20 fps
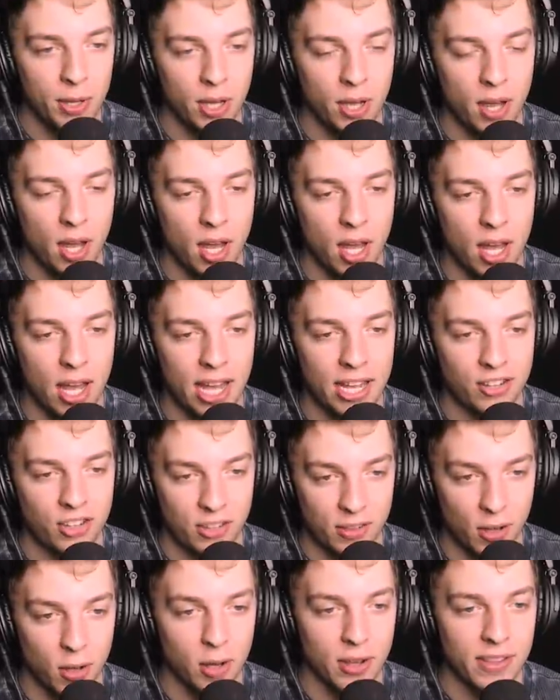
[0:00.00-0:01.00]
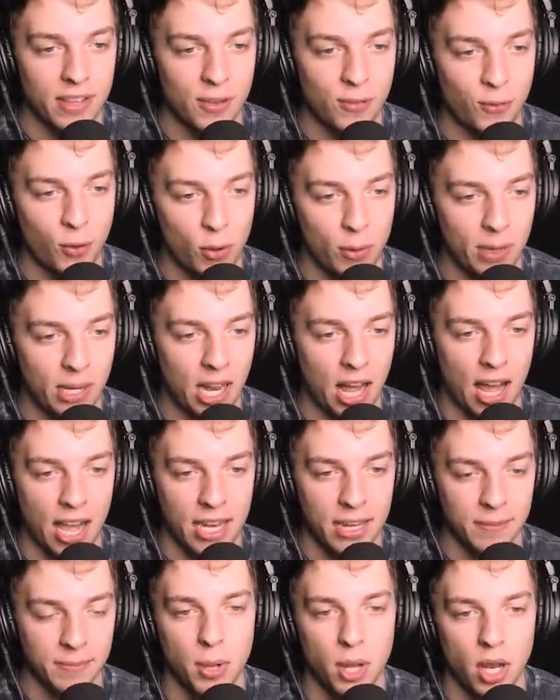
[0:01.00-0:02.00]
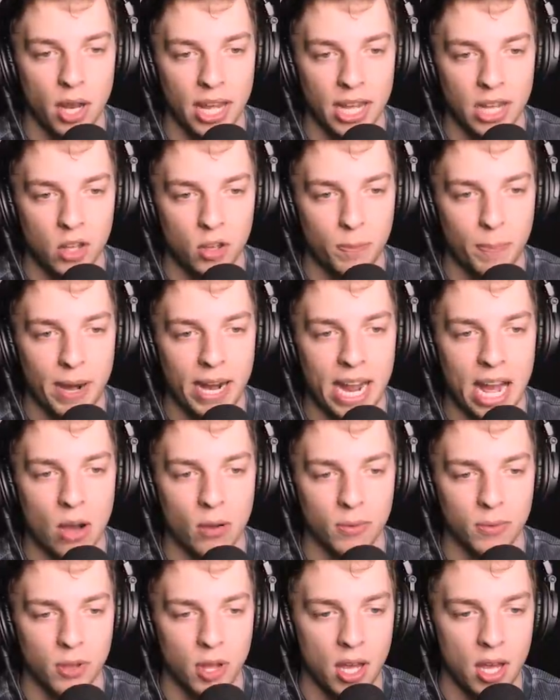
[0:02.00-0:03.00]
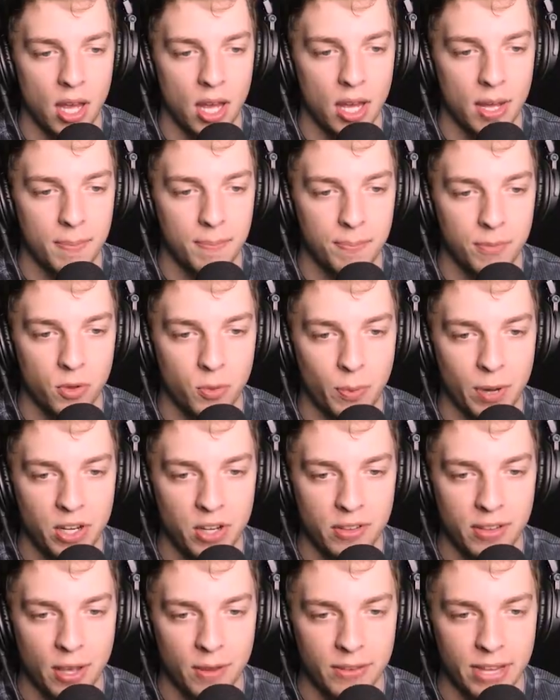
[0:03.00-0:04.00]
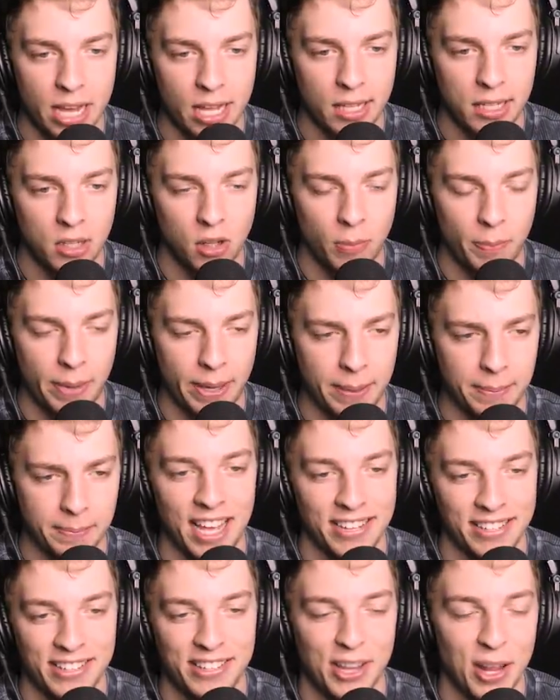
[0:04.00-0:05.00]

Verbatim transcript: uh, actually, Slogo says form a line, but like spread out. Um, spread yourselves out a little bit. Actually,